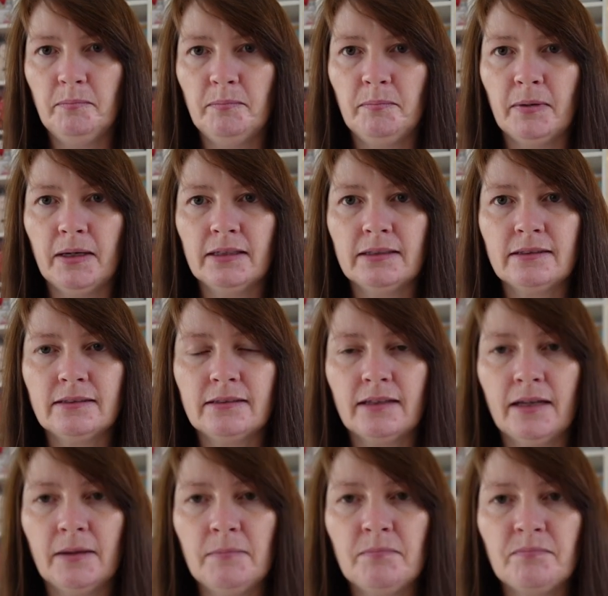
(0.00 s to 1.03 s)
but
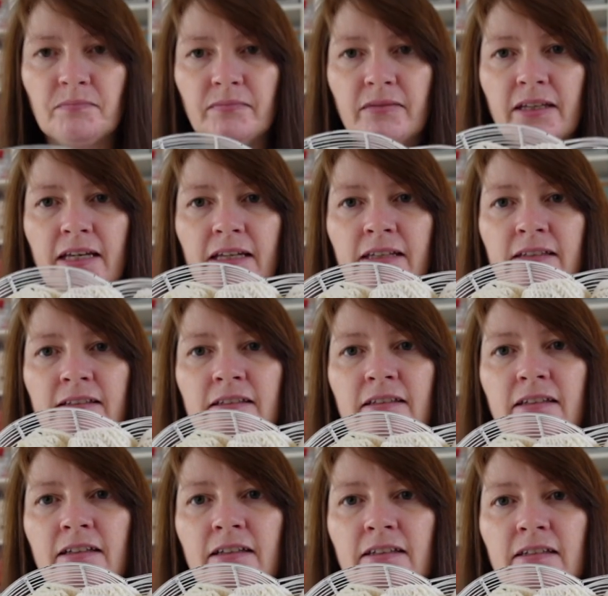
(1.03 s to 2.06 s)
yeah, this is
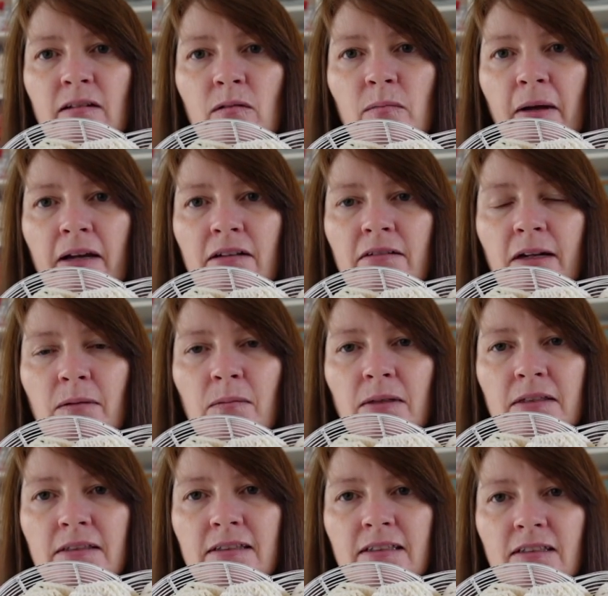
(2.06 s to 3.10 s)
a nice little background
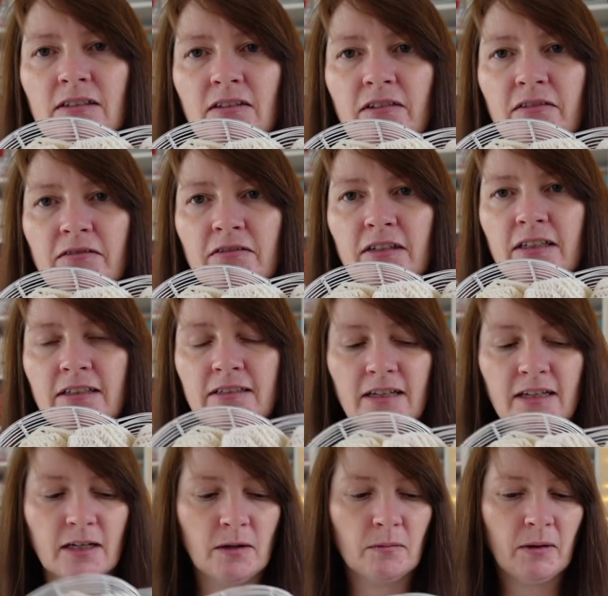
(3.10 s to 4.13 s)
one to sort of
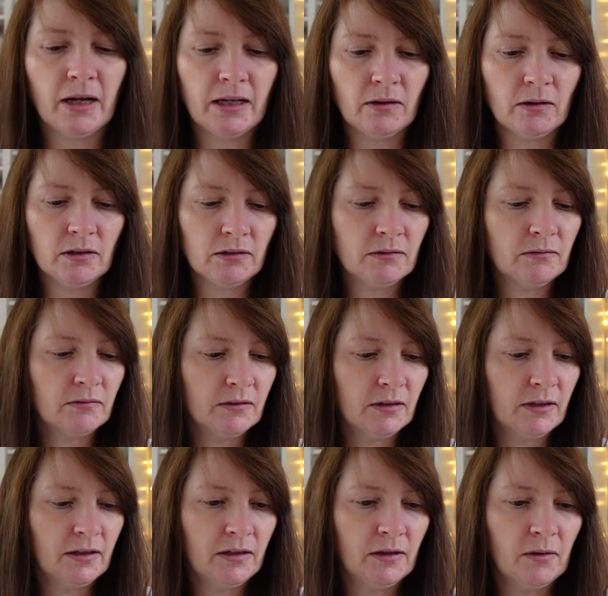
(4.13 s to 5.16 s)
tick away on
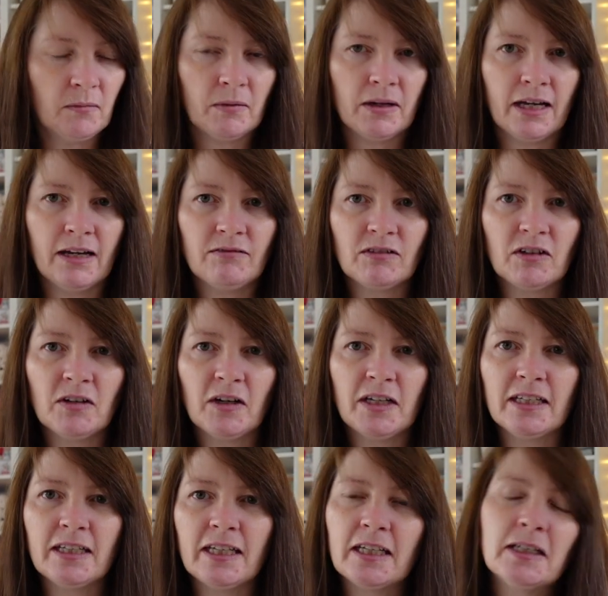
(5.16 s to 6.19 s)
when I haven't got
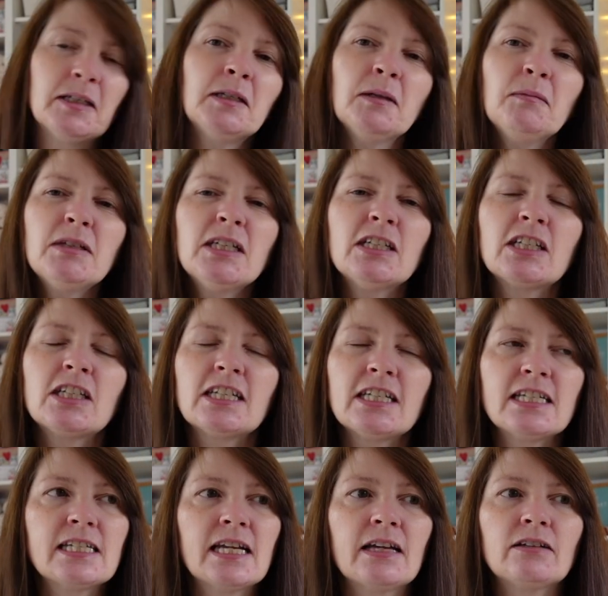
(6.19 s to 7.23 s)
anything, you know, when you just
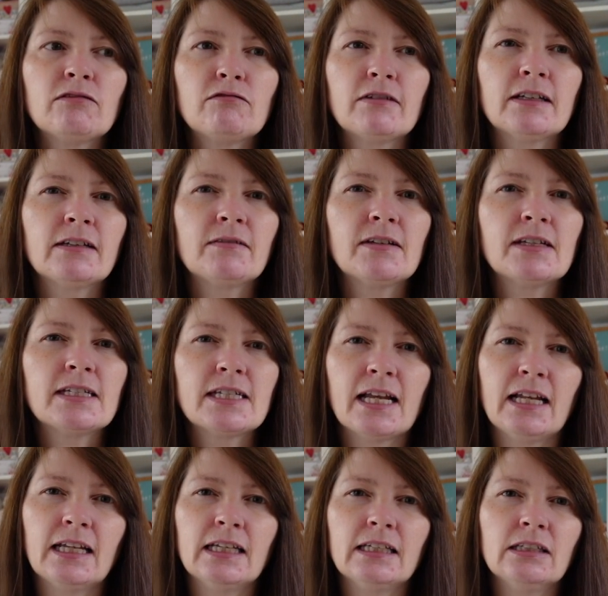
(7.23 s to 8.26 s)
sit down in front of the
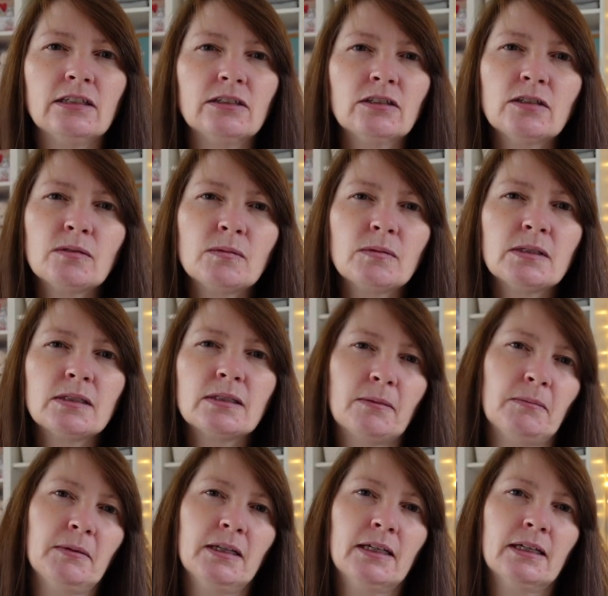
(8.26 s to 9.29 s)
telly and you just want
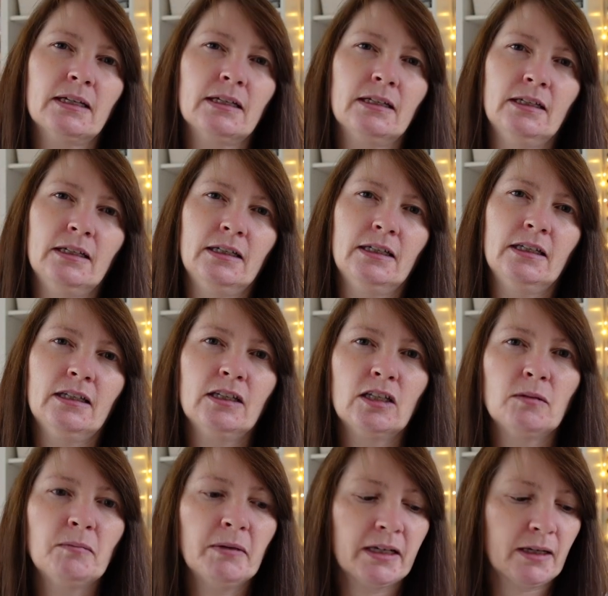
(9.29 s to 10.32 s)
something that you
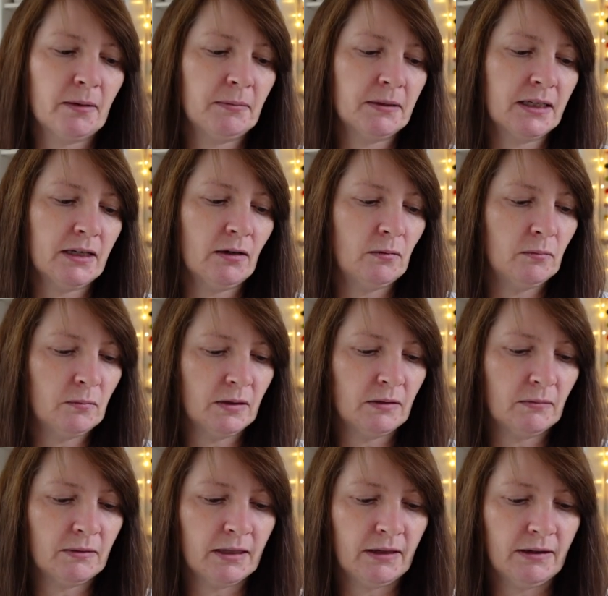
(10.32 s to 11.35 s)
can pick up and get on
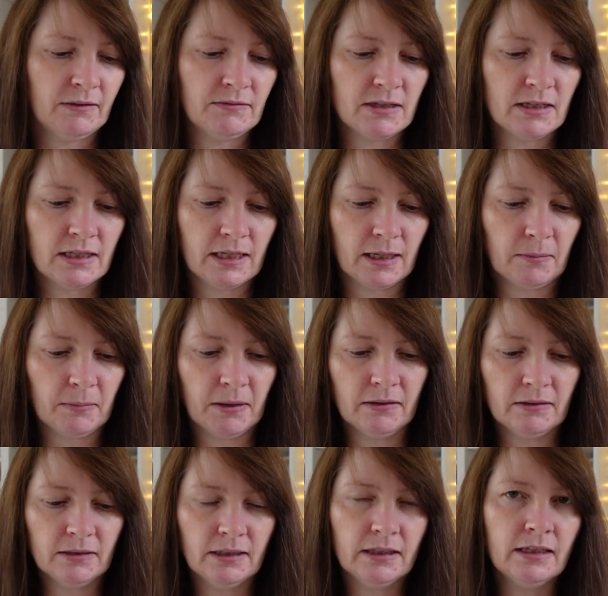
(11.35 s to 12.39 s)
with without having to think
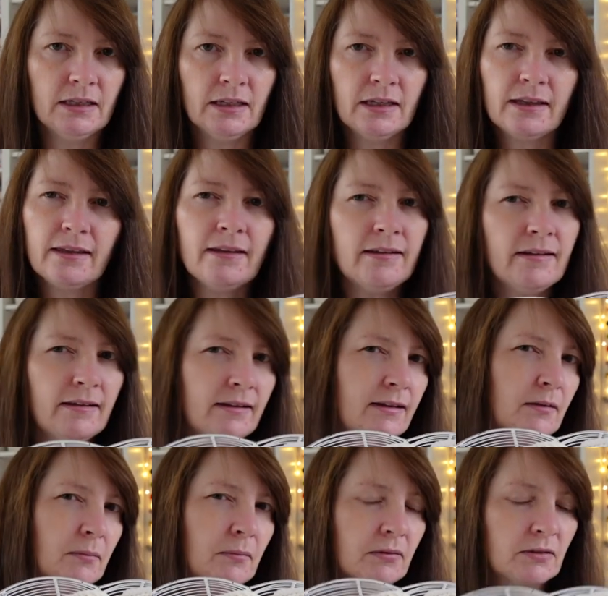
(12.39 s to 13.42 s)
about. This is
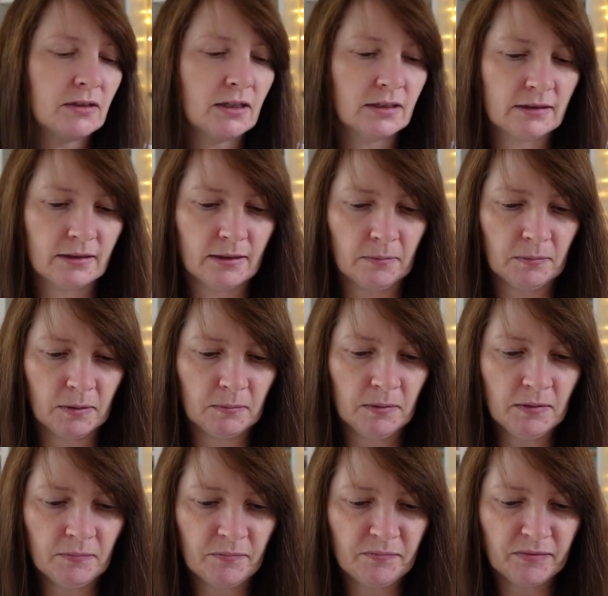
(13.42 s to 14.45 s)
this project at the
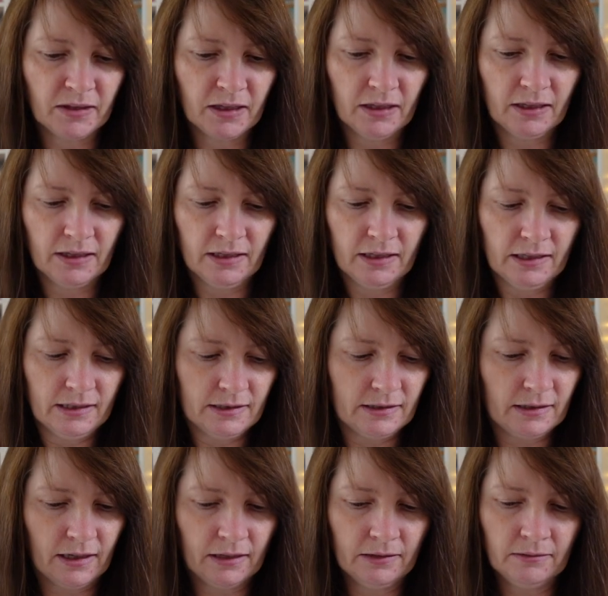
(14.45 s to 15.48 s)
moment.
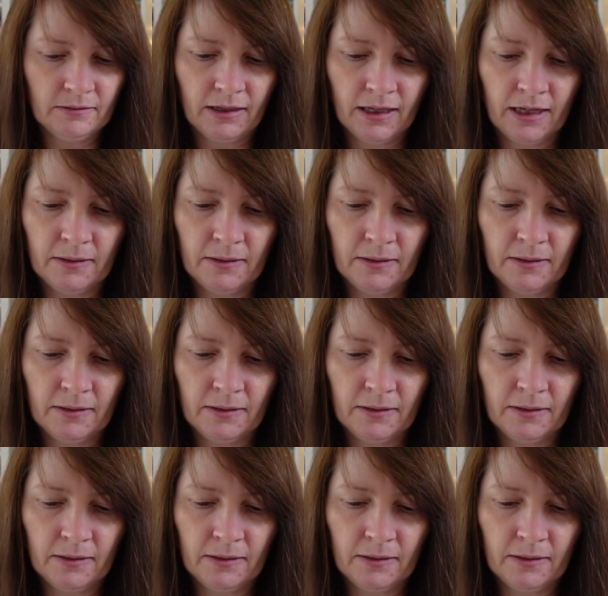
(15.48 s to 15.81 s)
So